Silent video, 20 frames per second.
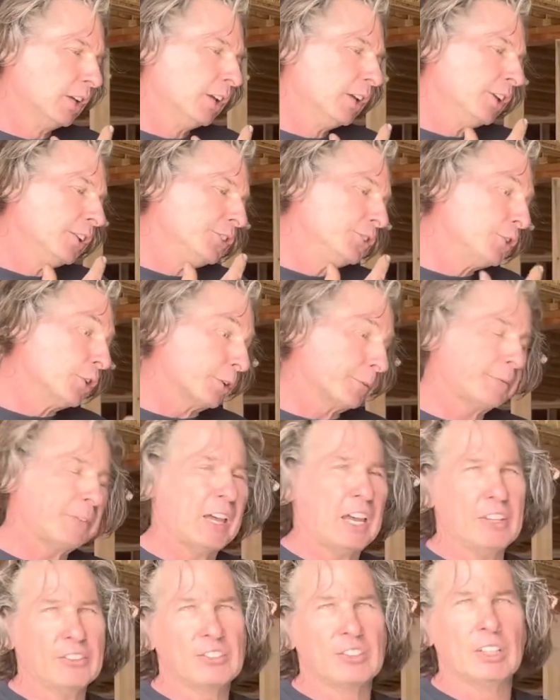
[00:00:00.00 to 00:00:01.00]
your
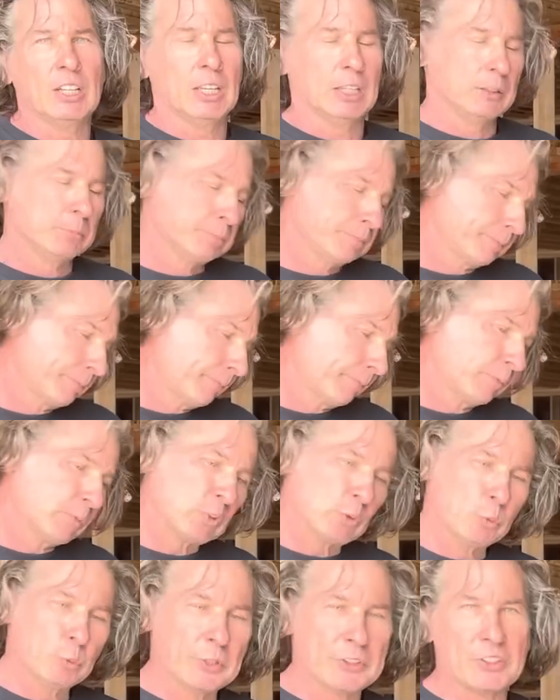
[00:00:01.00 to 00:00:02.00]
fastening
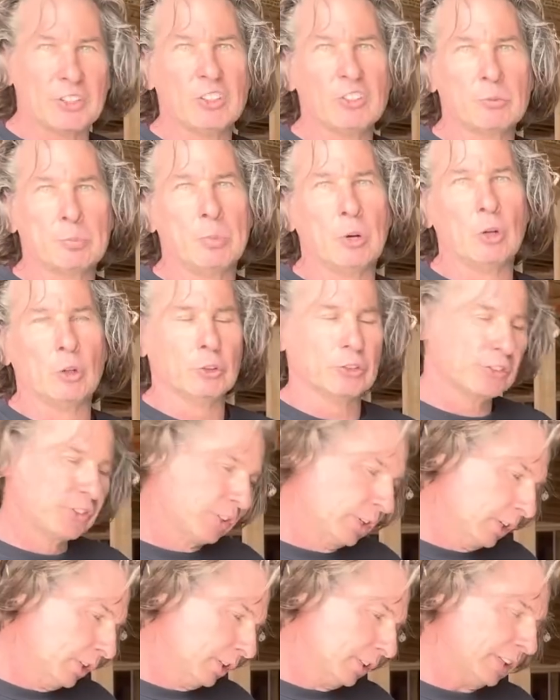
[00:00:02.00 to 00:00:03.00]
with these bolts.
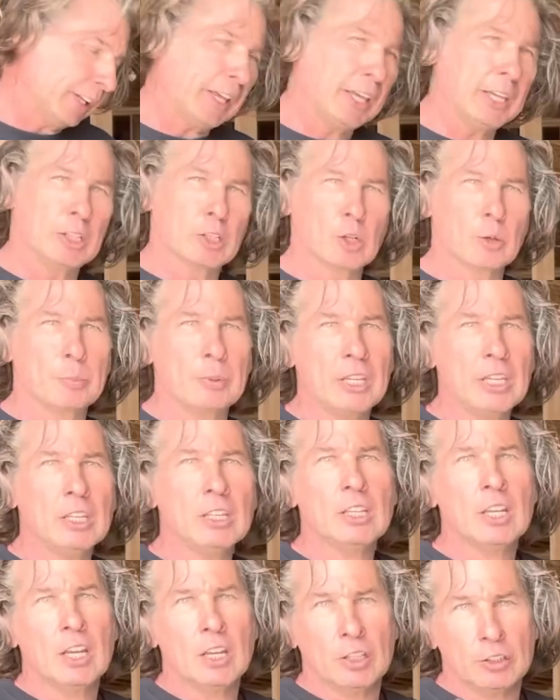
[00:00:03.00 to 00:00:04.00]
ARP,
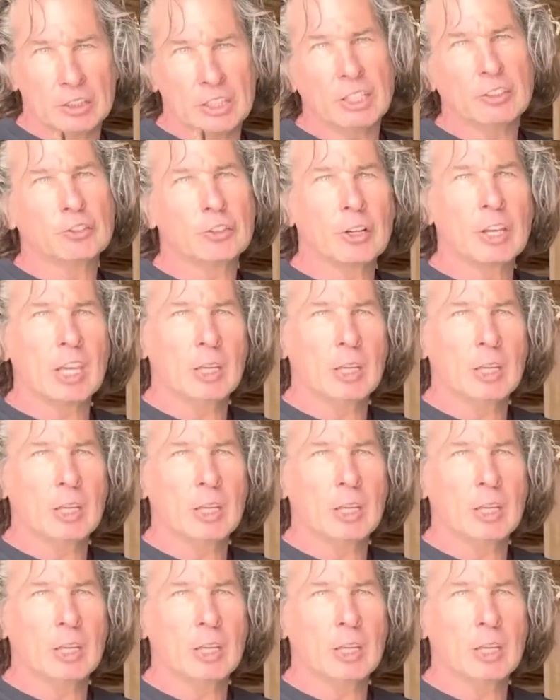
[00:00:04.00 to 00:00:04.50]
get your game